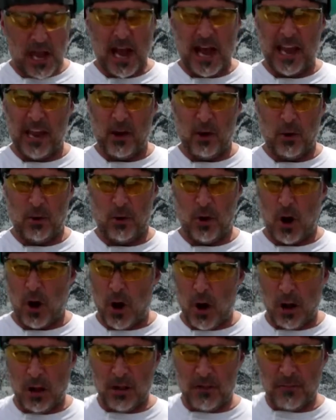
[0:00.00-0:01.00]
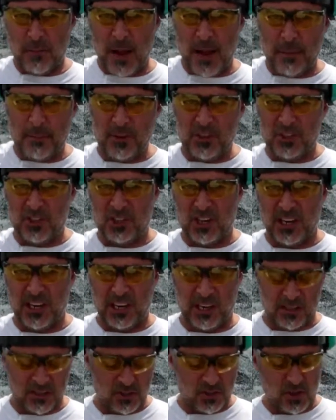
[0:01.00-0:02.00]
I own all of my
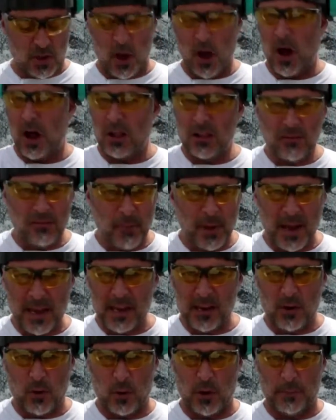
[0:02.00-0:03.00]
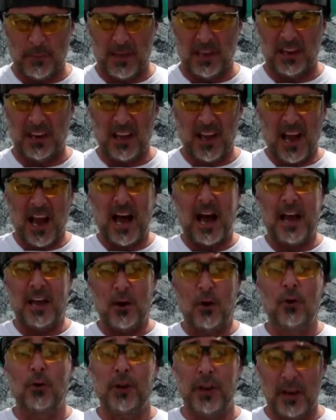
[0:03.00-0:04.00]
machines, all of my equipment. I
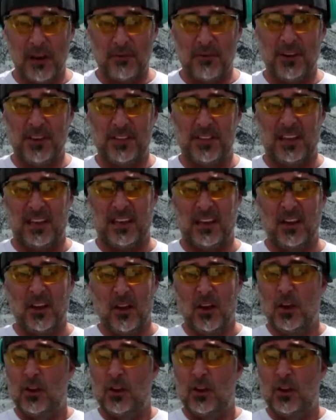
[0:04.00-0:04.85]
own everything.